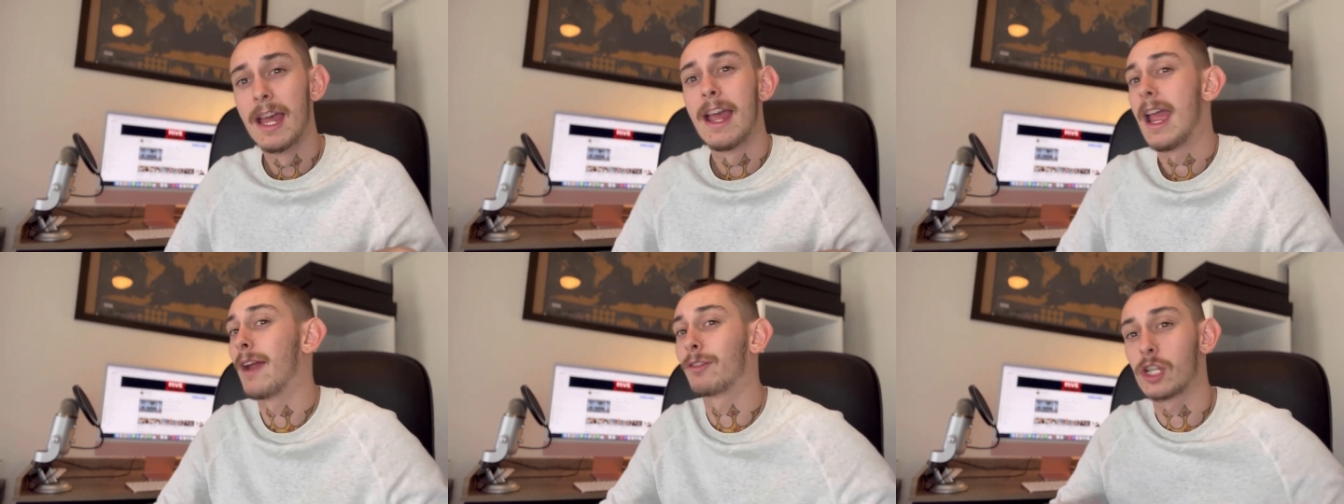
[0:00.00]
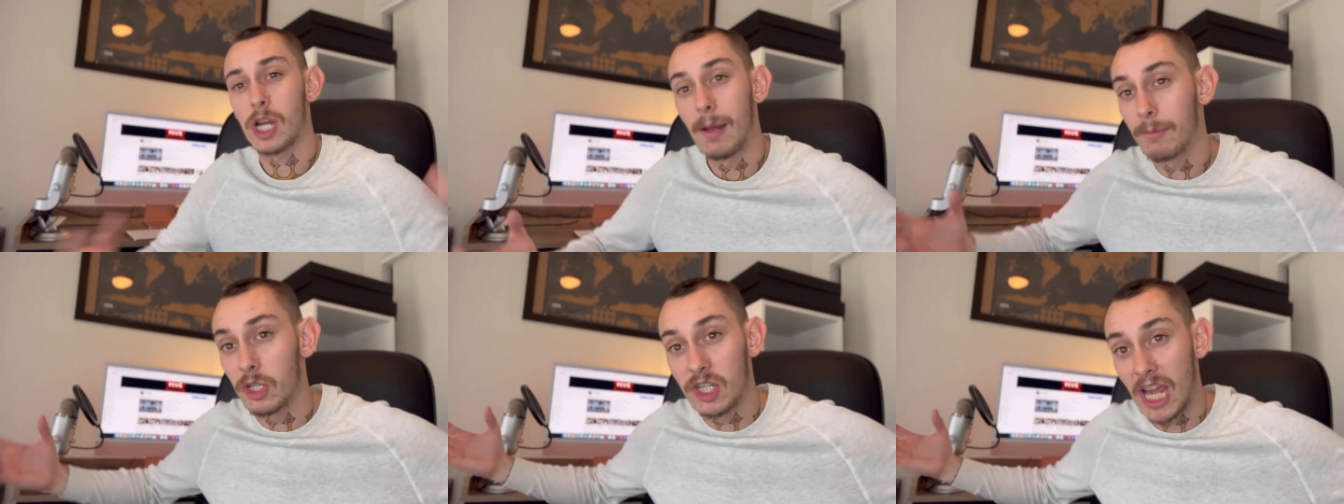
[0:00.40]
Every
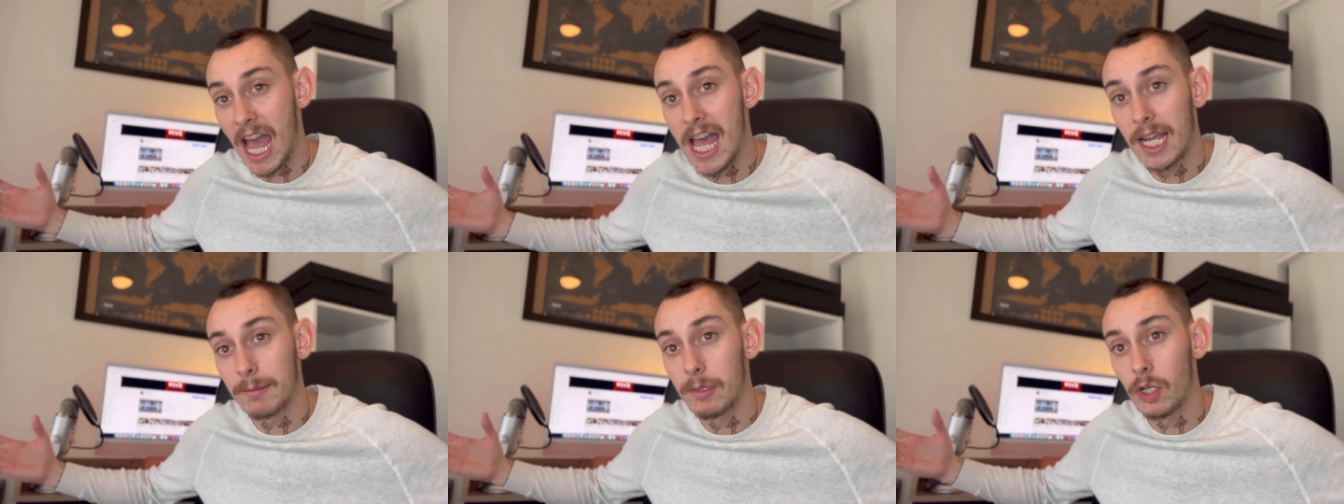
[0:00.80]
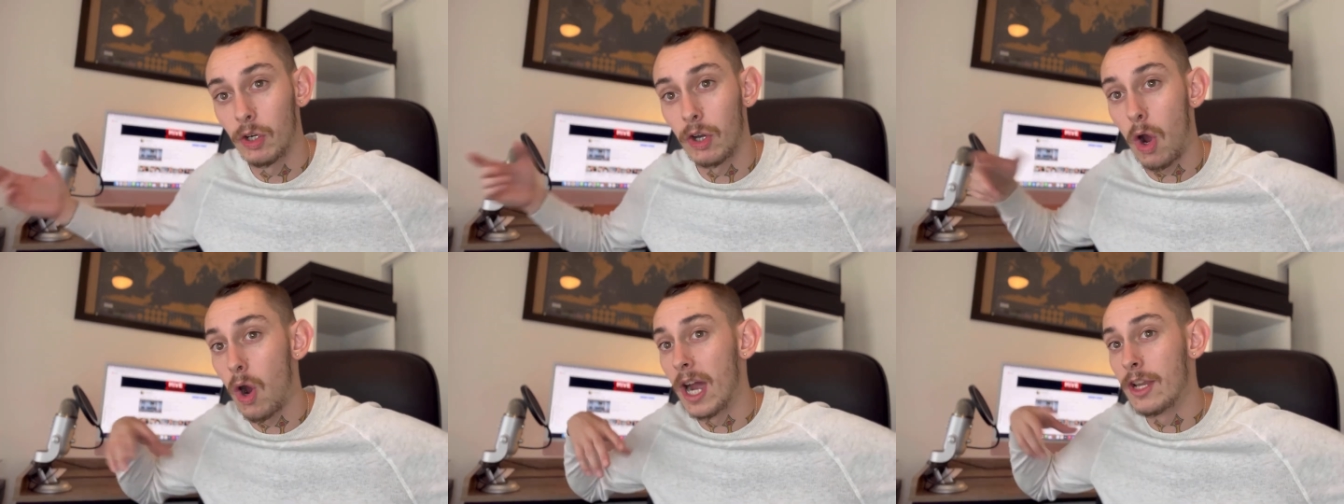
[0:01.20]
time you tag me on
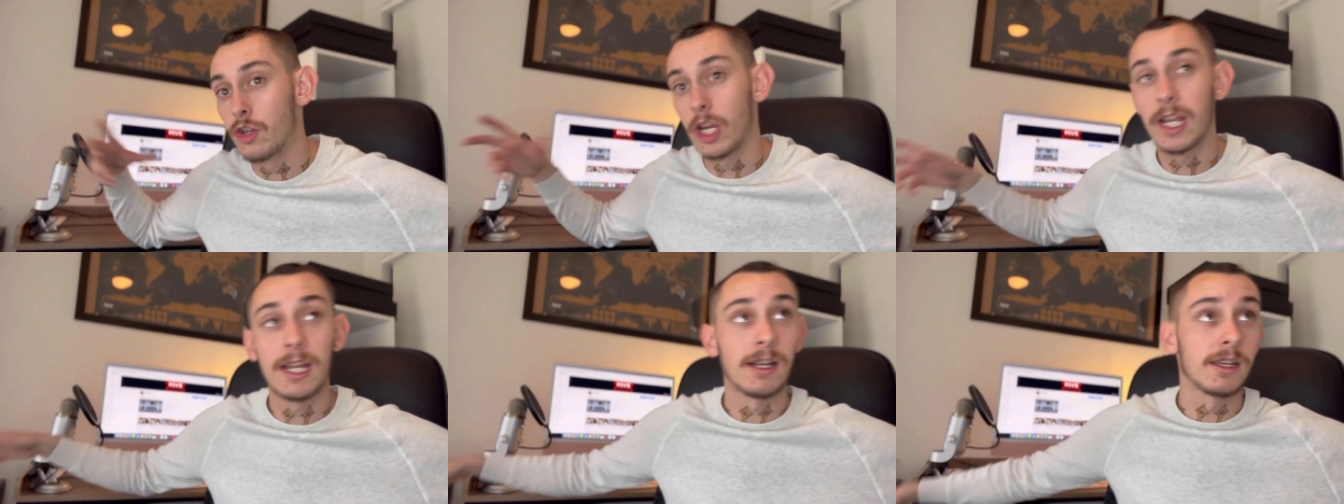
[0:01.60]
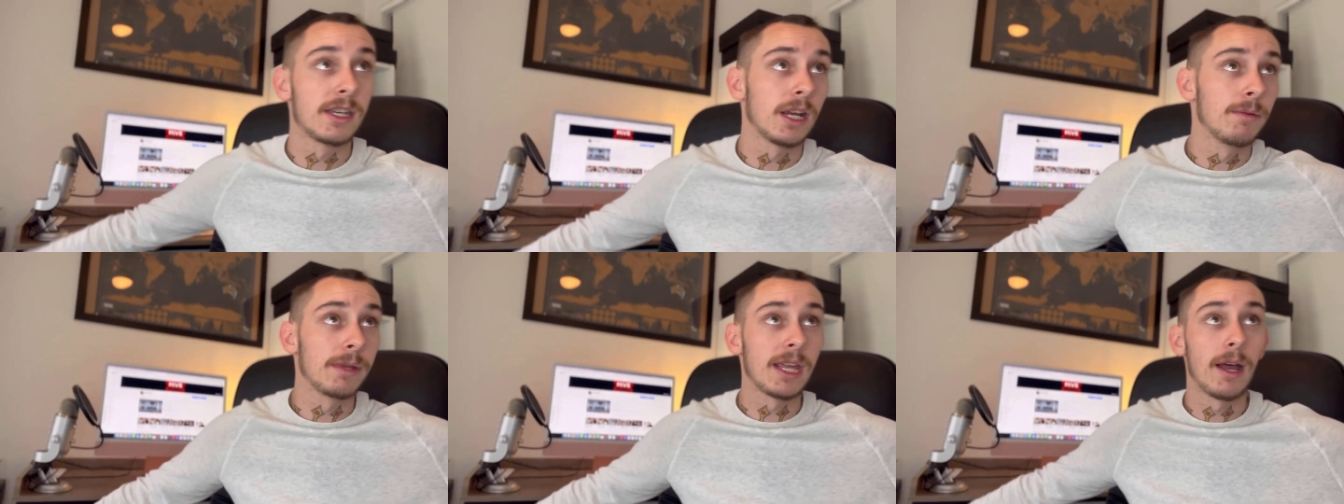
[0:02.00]
IG and tell
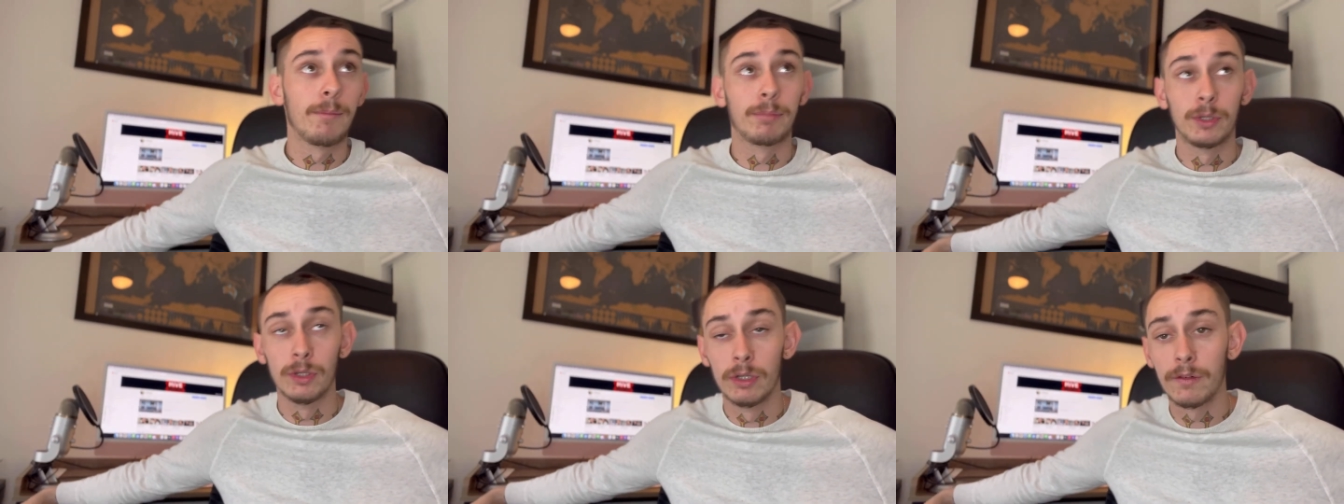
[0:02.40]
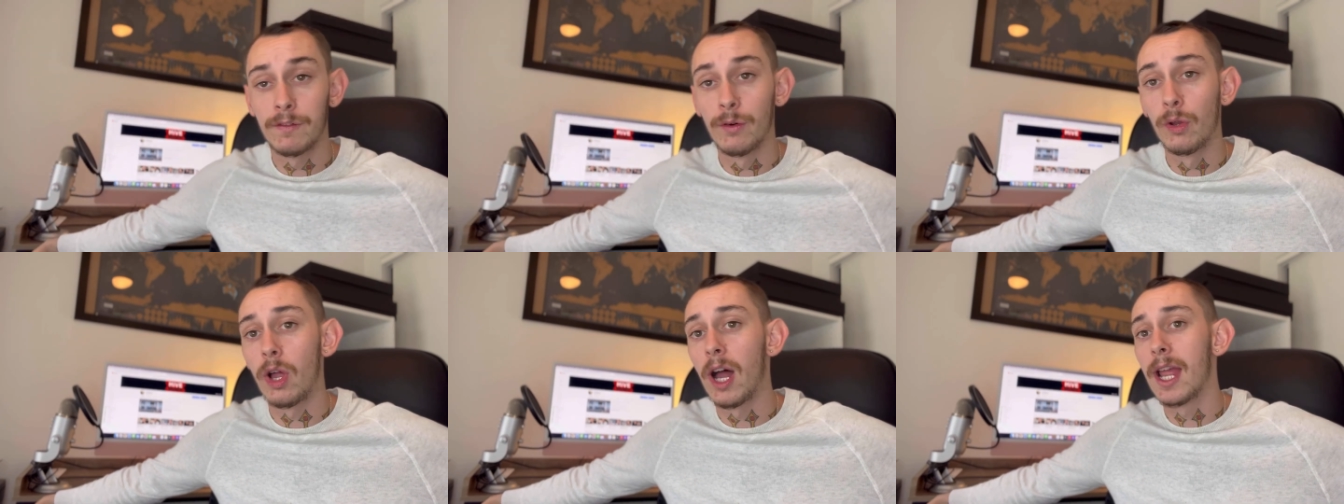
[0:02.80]
me how
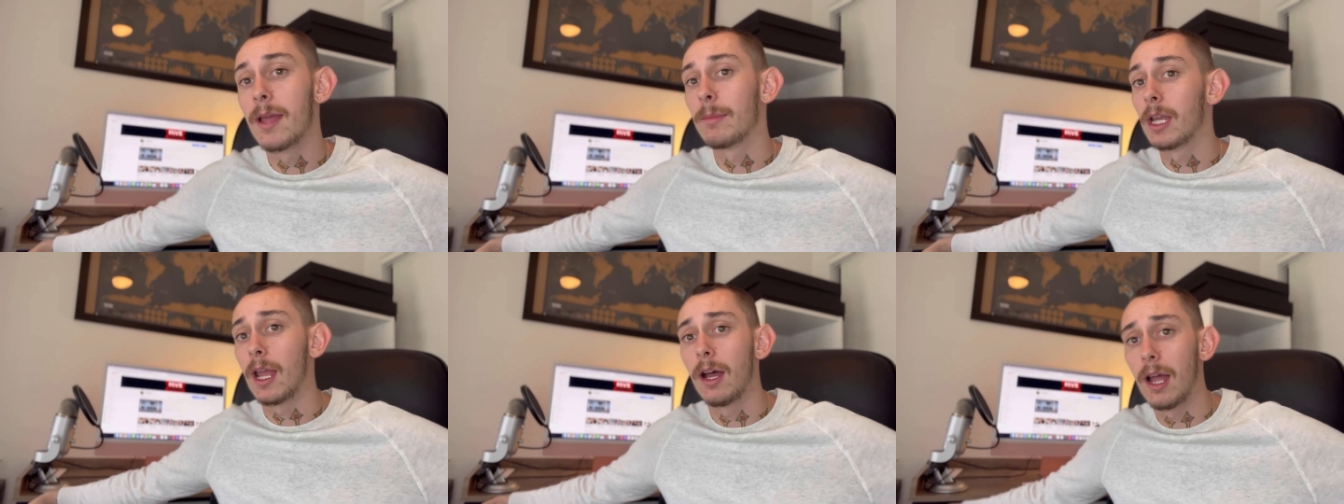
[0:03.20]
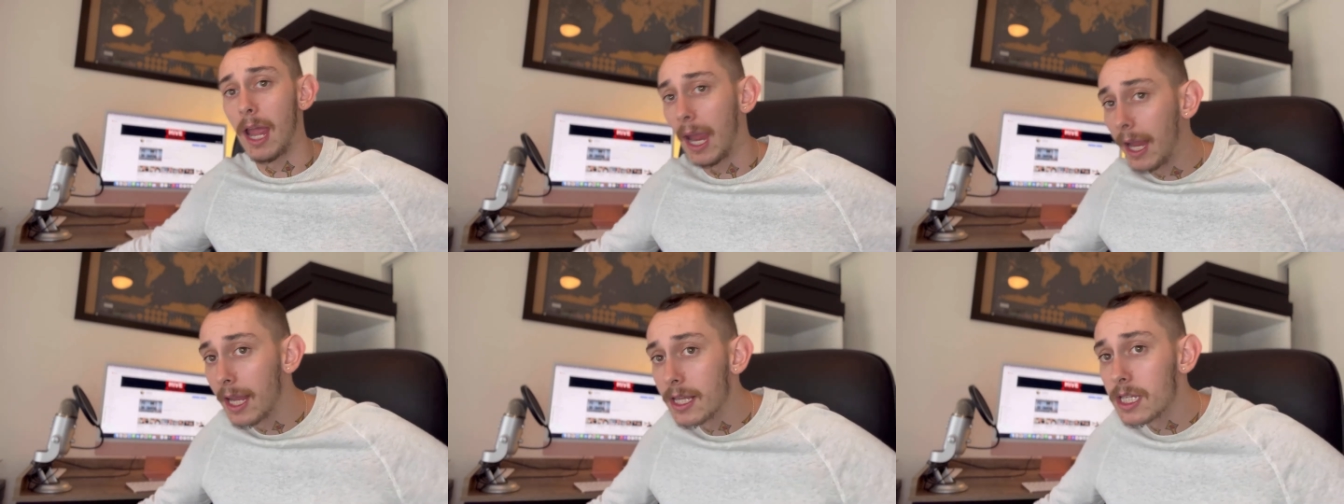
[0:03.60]
beautiful I am and how
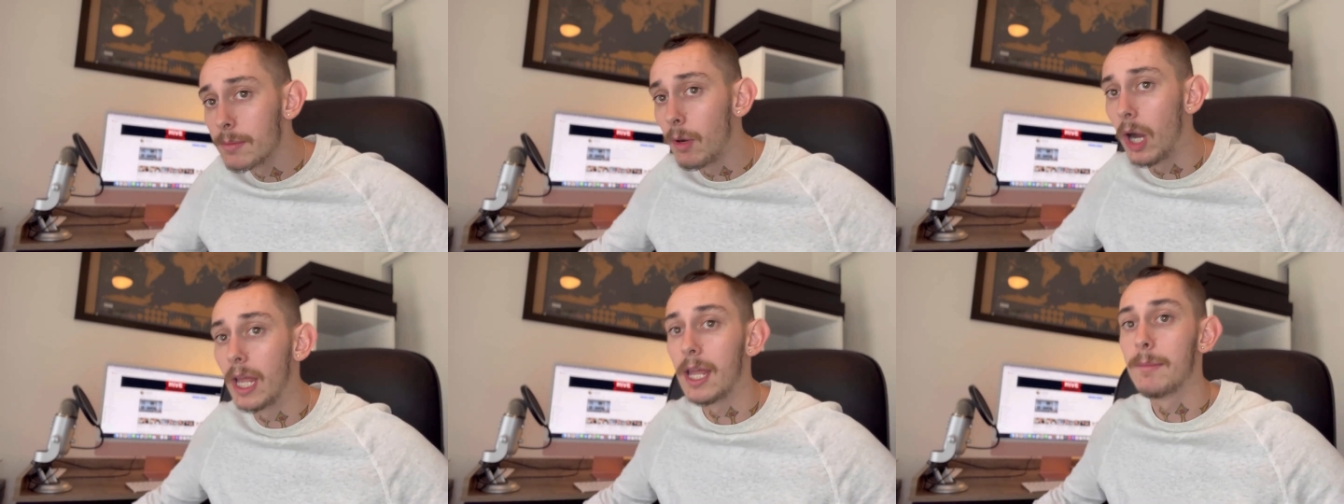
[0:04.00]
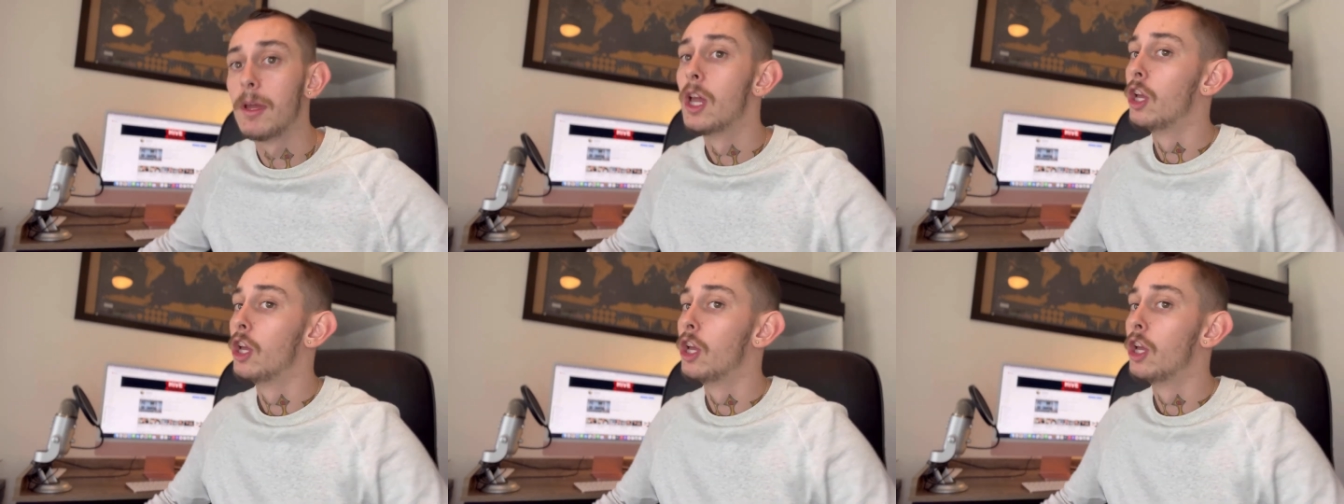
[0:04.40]
handsome I am,